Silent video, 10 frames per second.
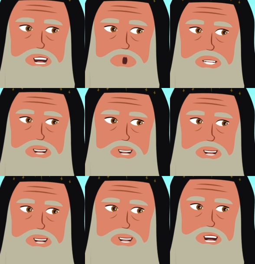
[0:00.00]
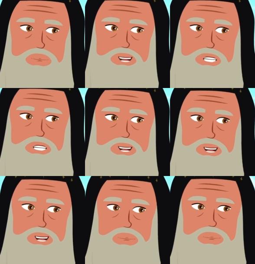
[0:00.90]
I will be really happy to
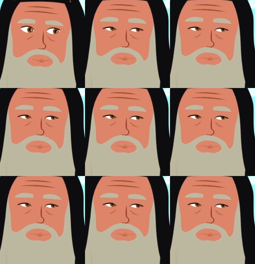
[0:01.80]
serve you.